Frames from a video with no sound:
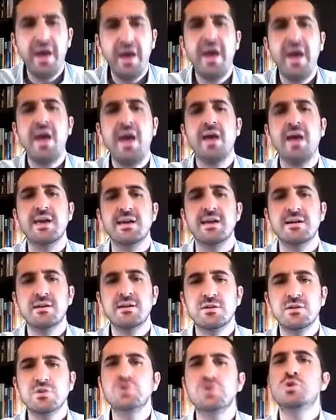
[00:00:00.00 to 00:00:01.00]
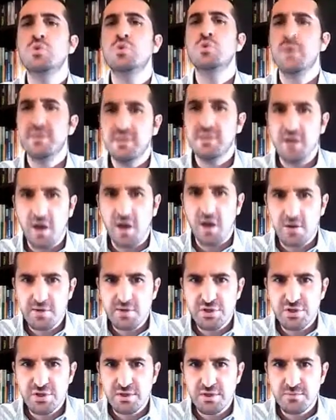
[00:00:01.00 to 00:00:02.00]
A, to
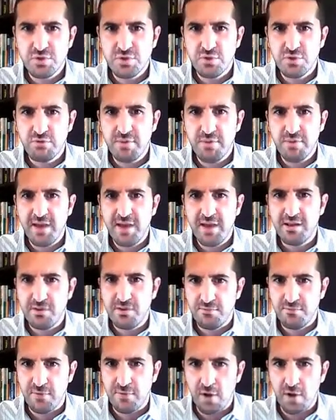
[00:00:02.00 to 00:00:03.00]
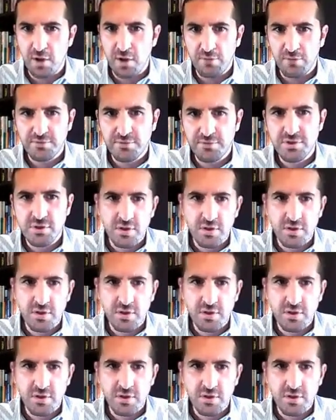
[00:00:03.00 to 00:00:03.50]
encourage them to remain involved.